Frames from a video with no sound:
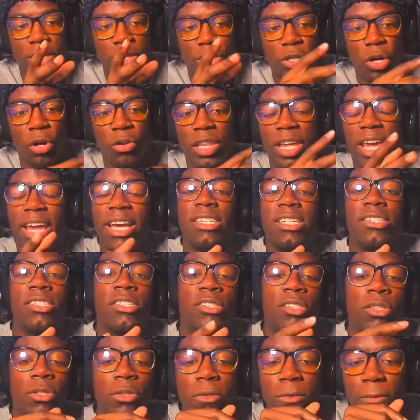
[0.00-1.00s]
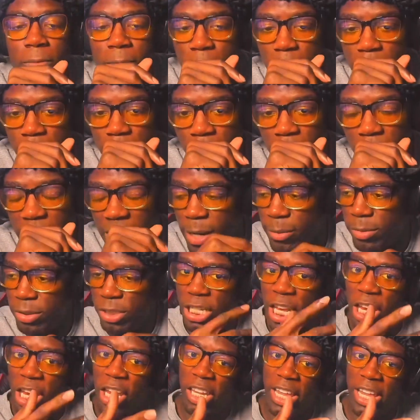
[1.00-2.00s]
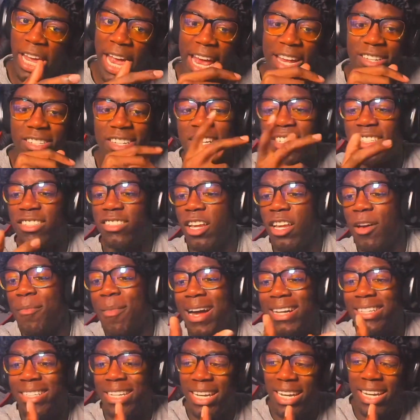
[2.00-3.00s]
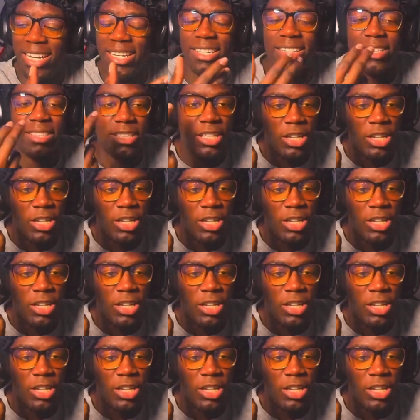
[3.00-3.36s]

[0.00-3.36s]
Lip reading: know the answer to, and I was genuinely asking. Some I did.